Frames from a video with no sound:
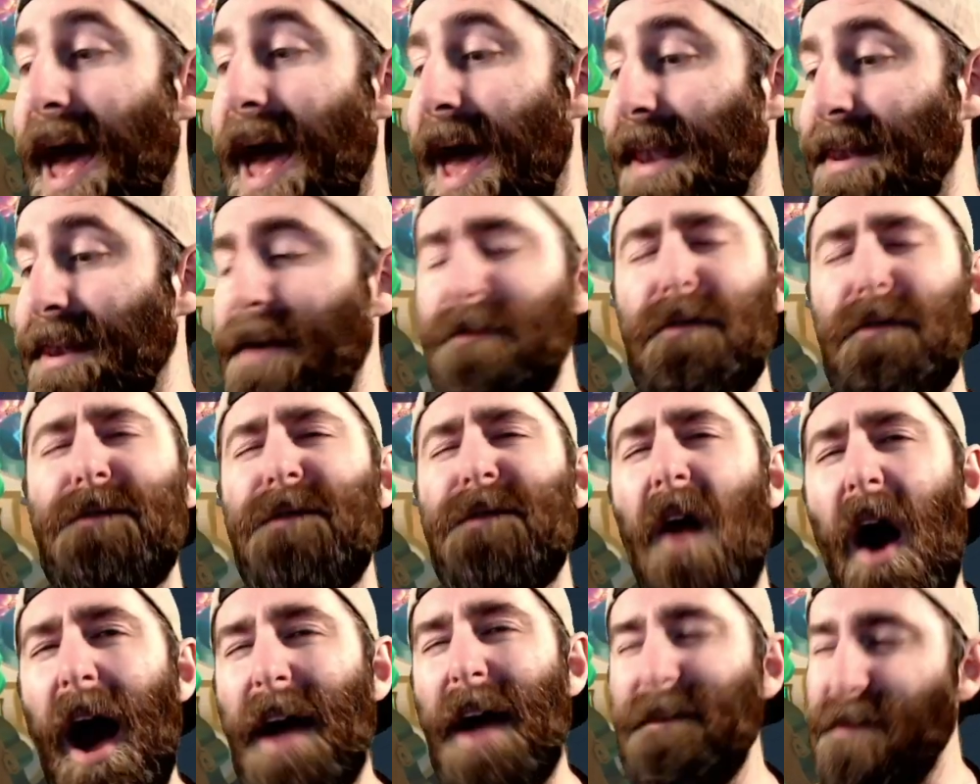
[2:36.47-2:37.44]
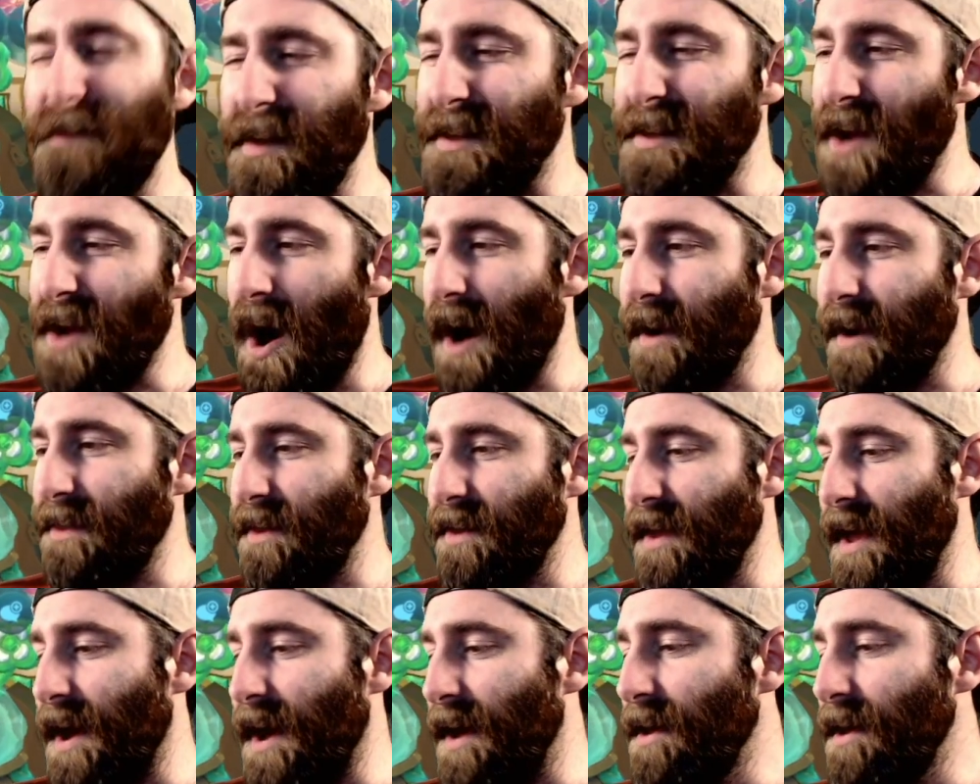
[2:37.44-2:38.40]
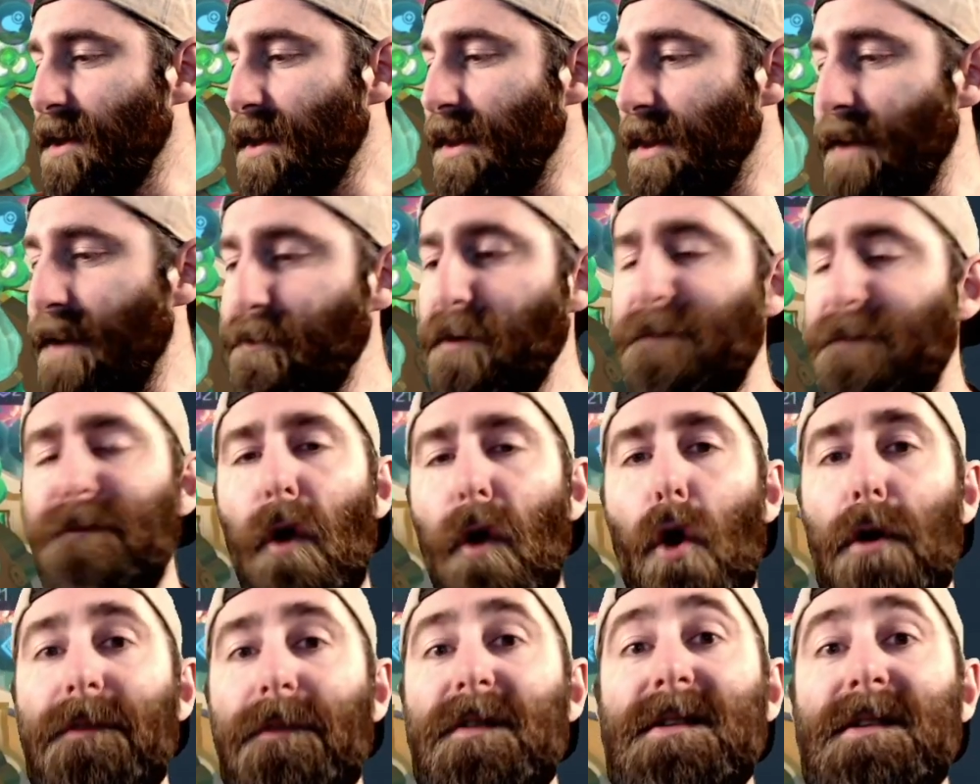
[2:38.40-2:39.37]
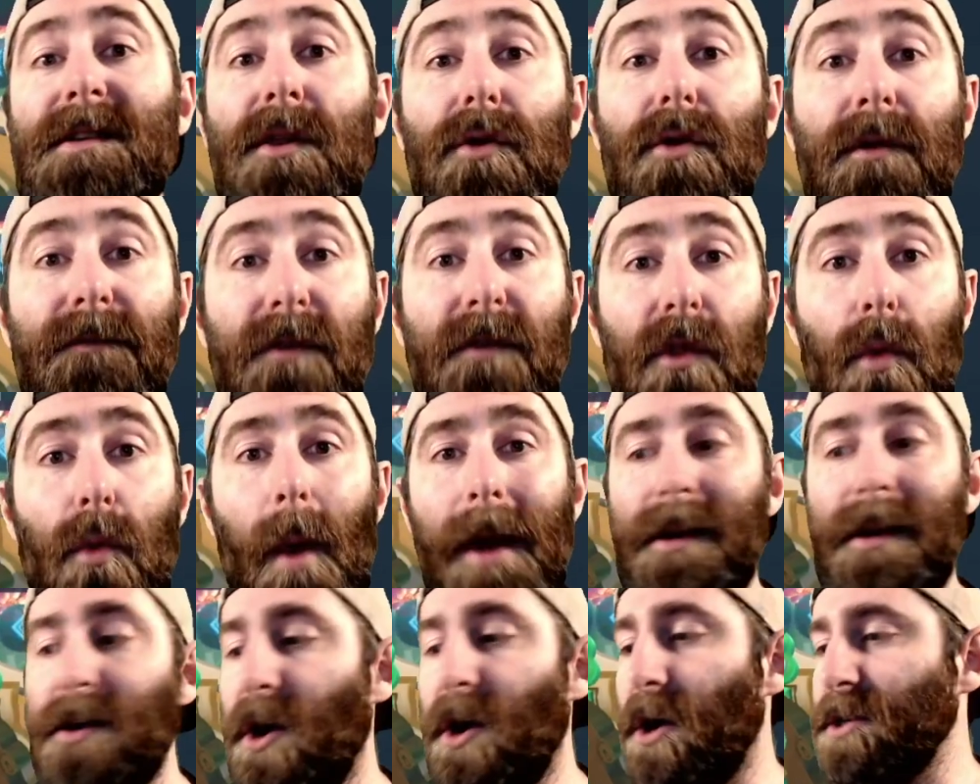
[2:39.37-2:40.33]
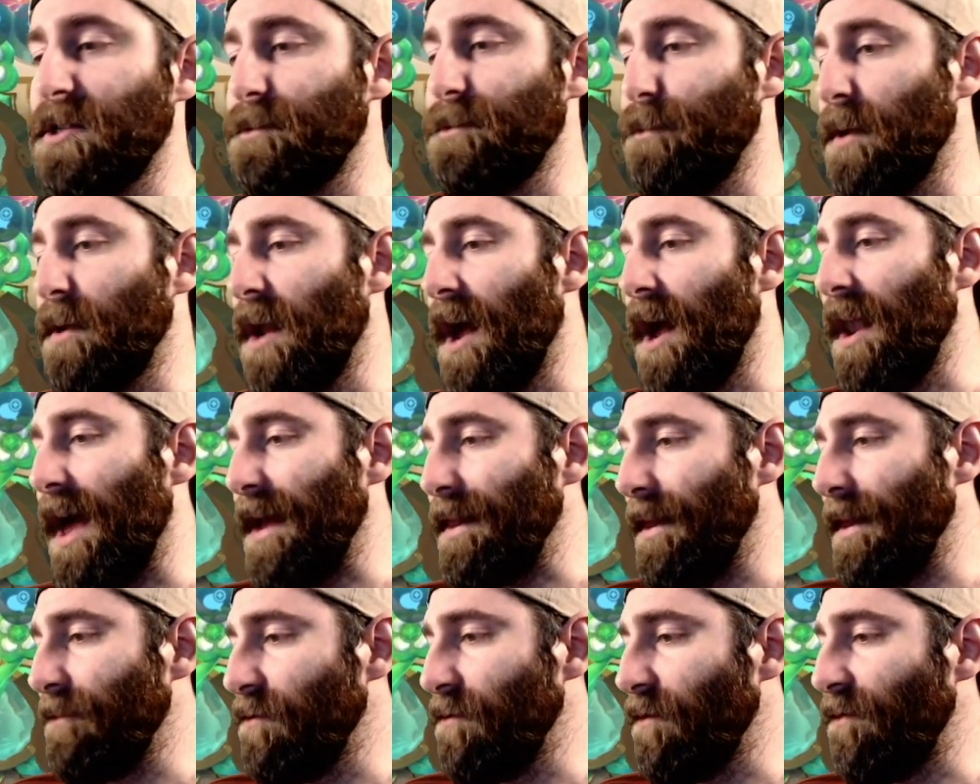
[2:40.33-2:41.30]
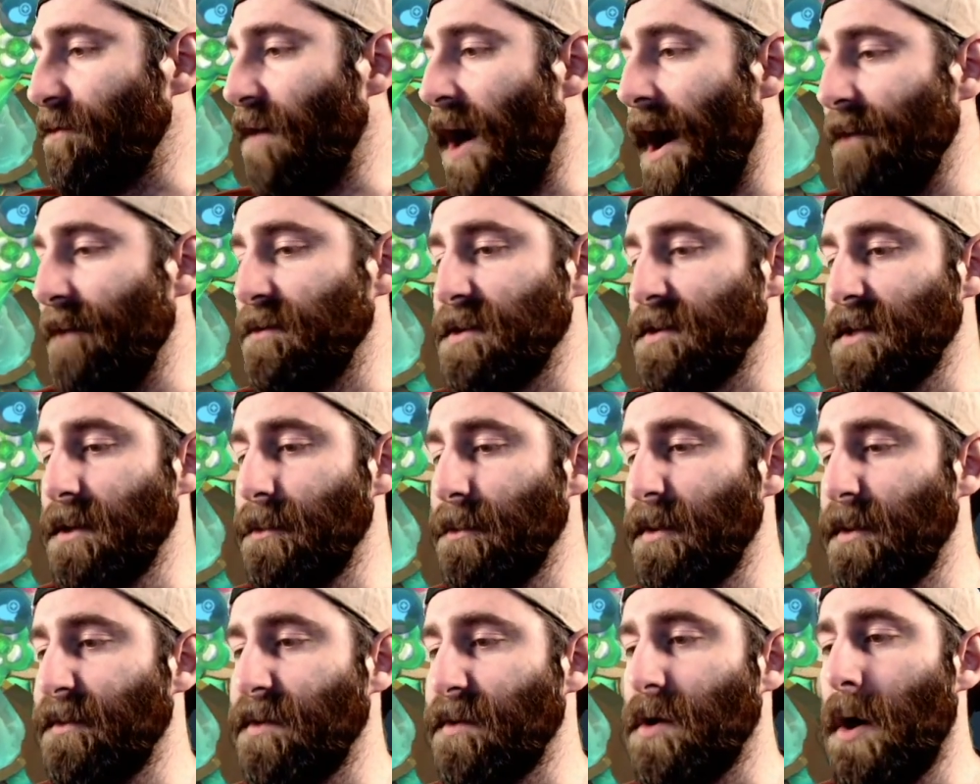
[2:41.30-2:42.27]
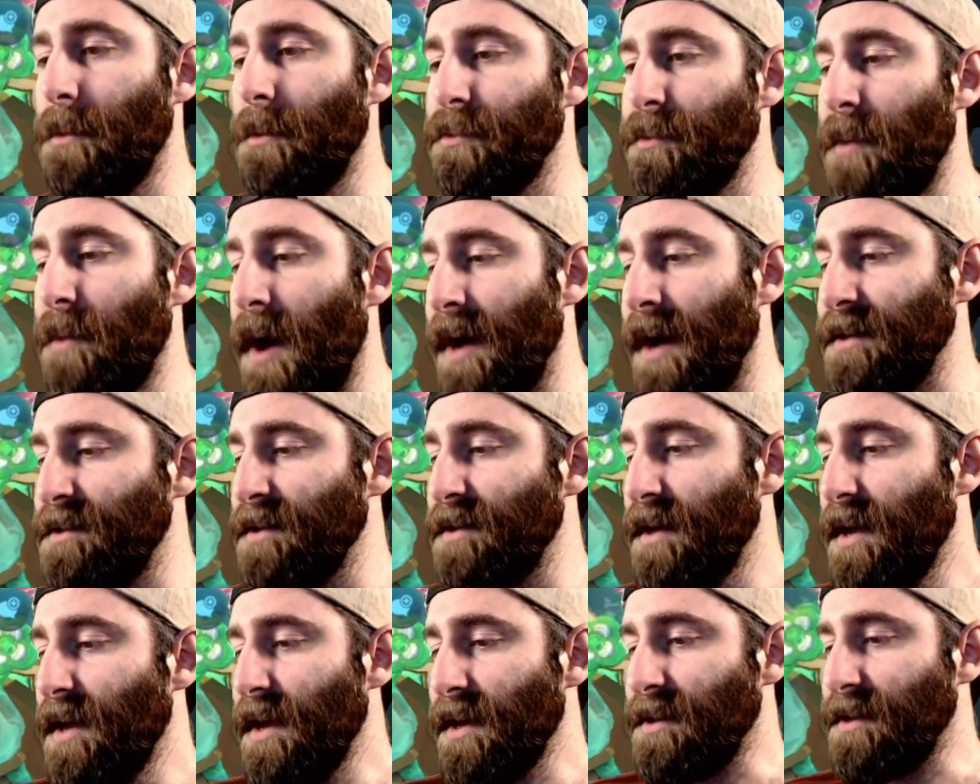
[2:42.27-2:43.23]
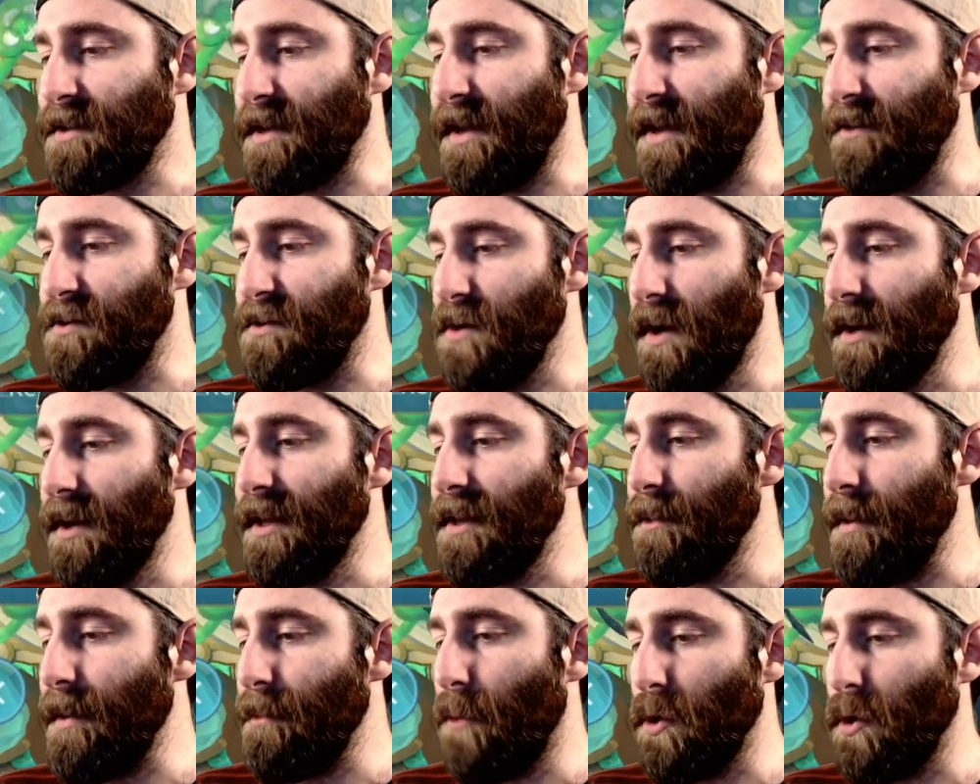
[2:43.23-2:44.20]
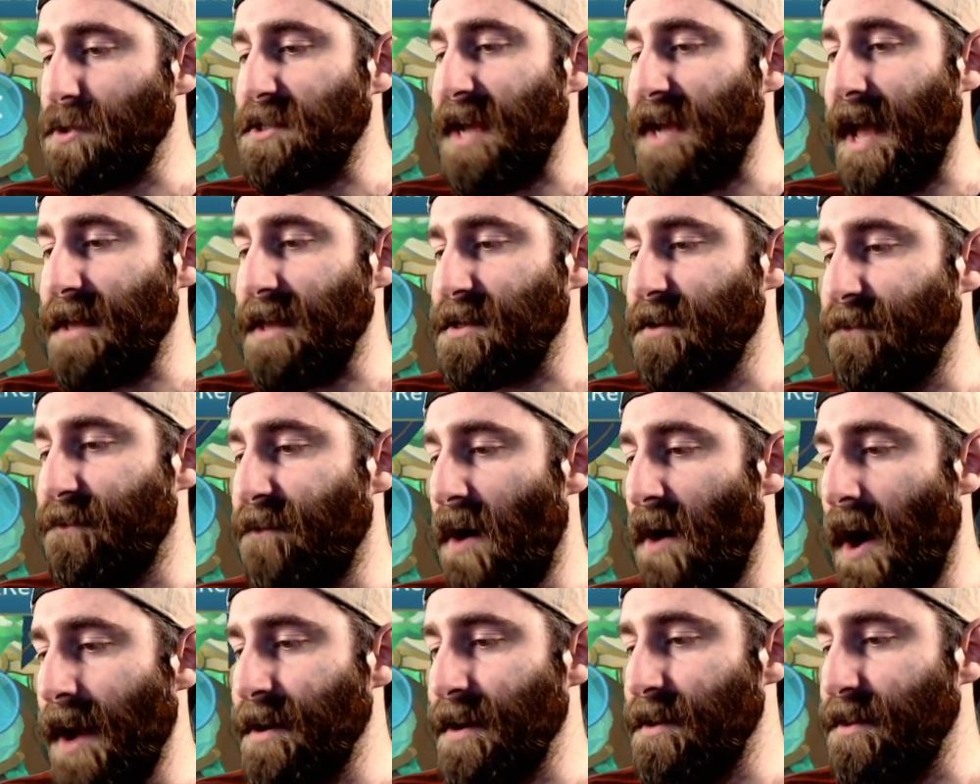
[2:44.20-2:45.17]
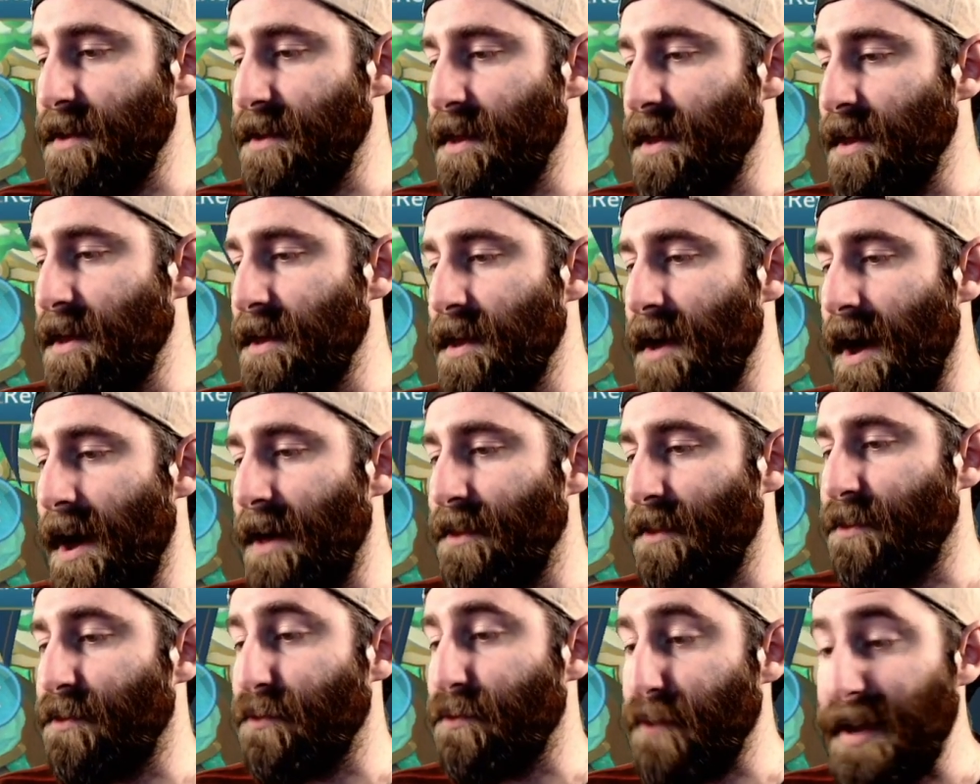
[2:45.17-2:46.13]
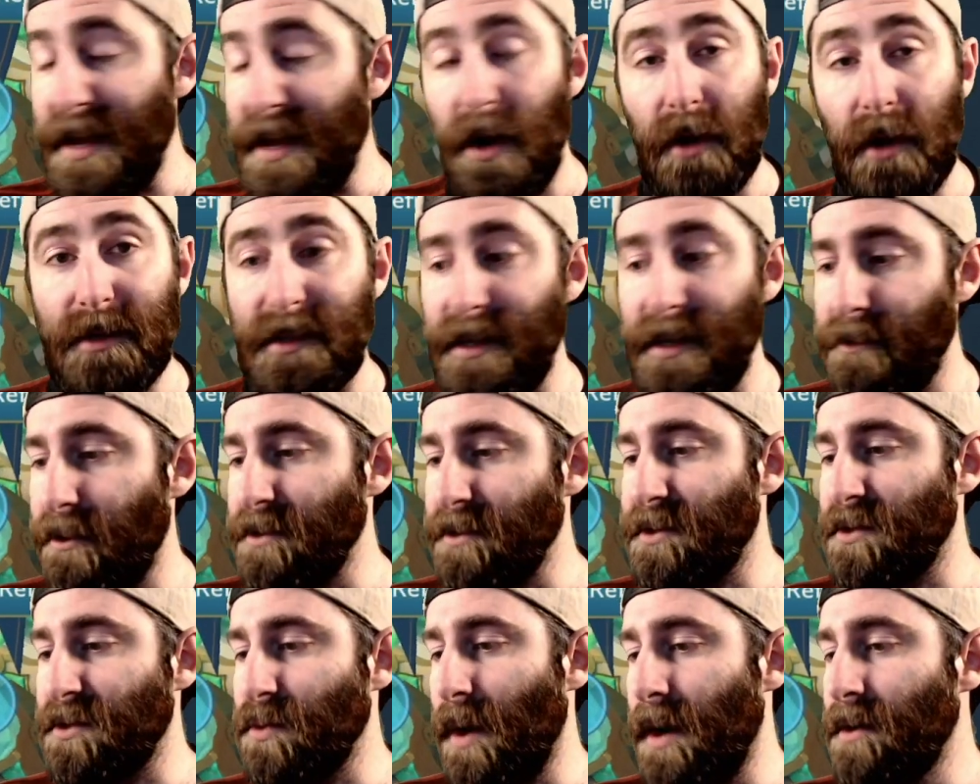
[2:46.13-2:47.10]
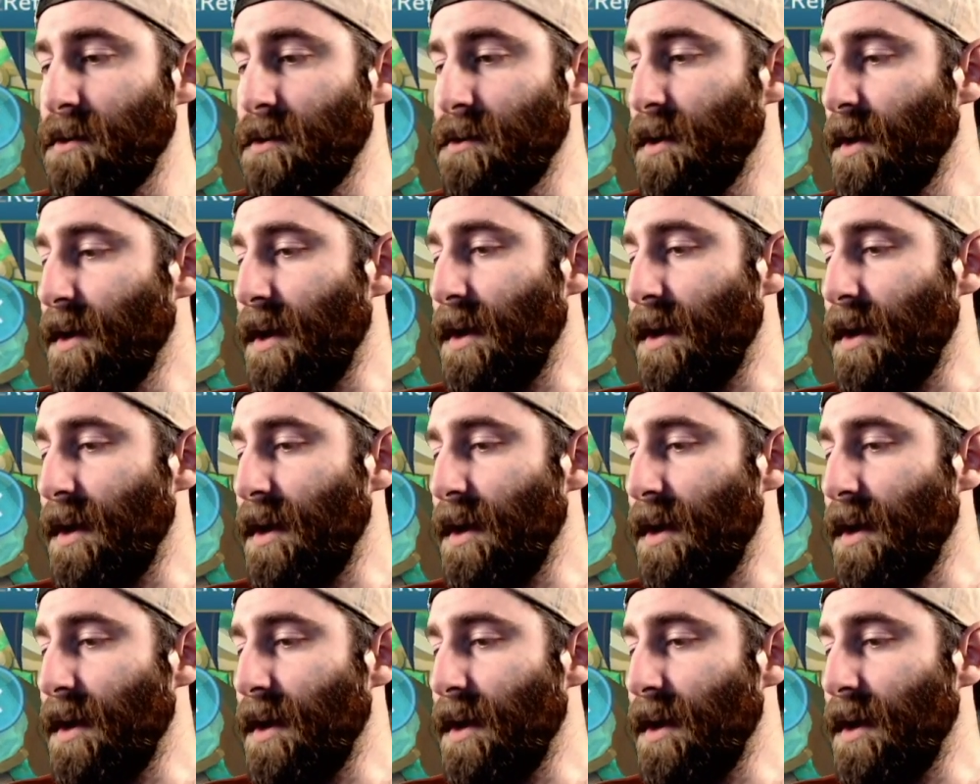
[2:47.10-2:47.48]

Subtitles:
At level 5 is kind of the level 4 if you're still looking for the 1 cost, but I like level 5 as a little bit of a compromise because it gives you a little bit more chance to find the 3 cost heroes as well.